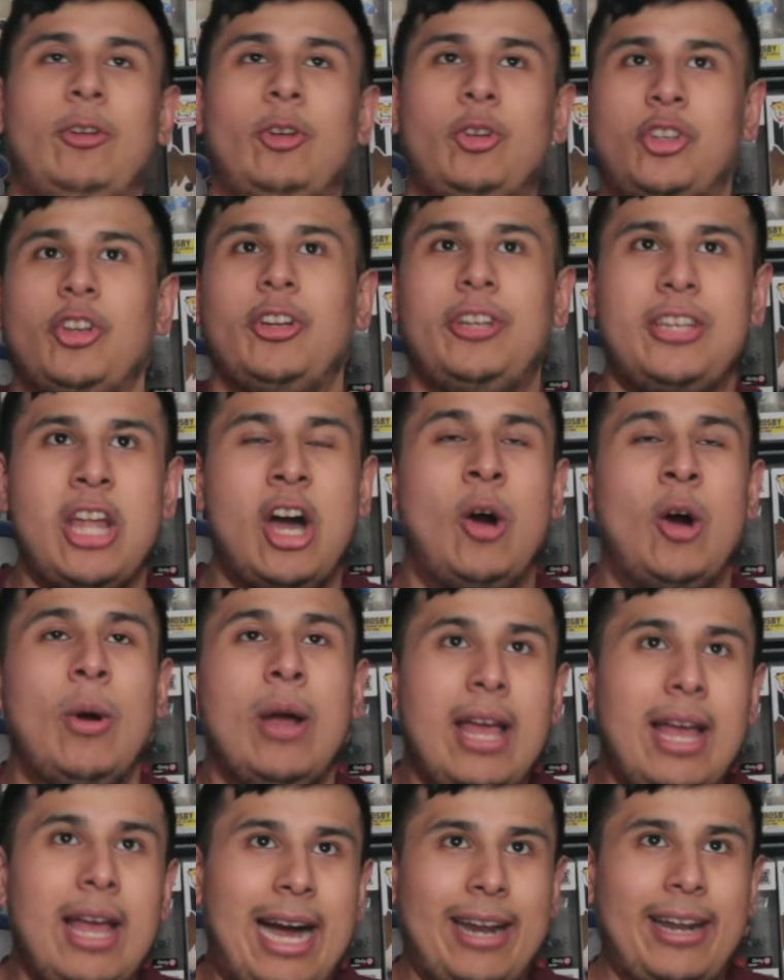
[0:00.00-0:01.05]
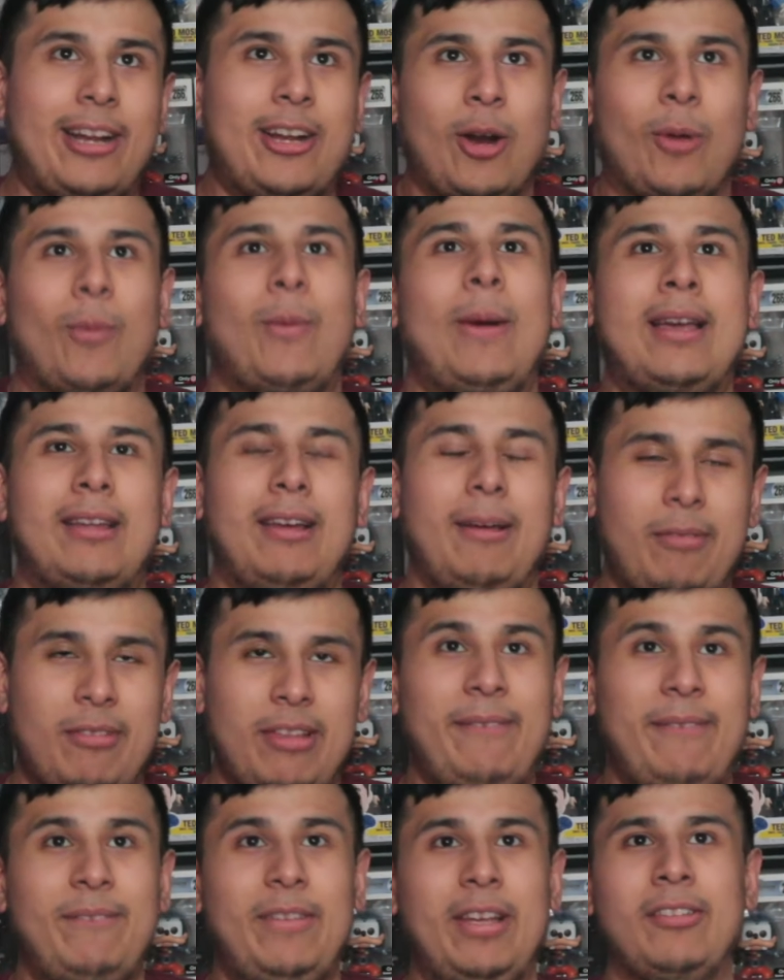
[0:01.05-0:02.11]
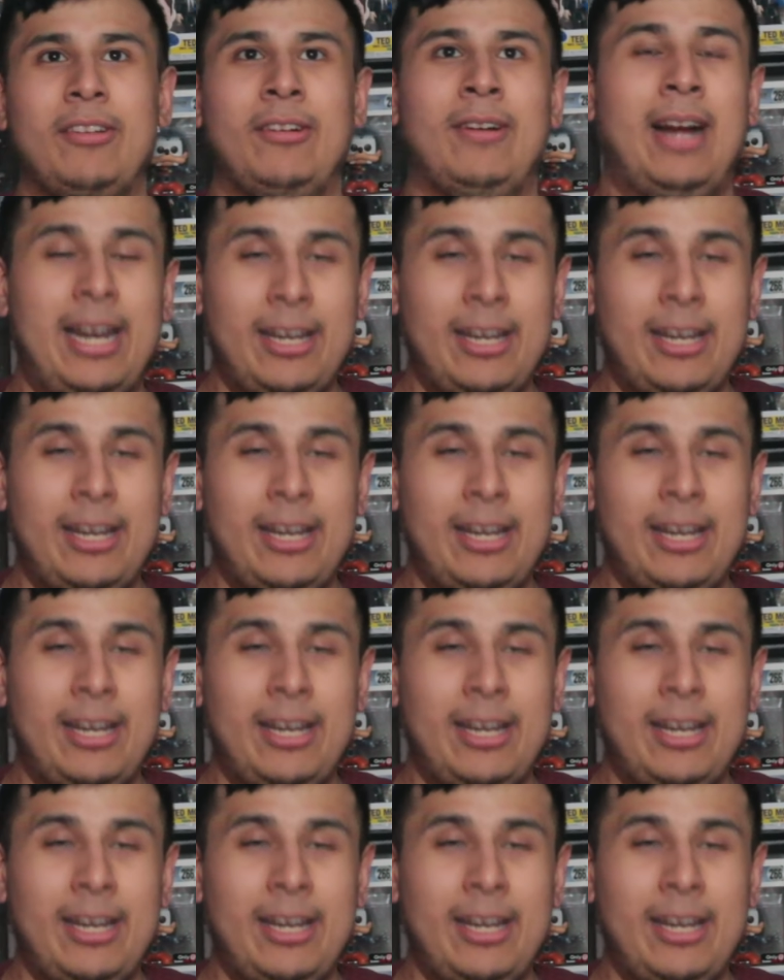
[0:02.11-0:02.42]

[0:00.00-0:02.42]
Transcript: You should know how to correctly say things to her.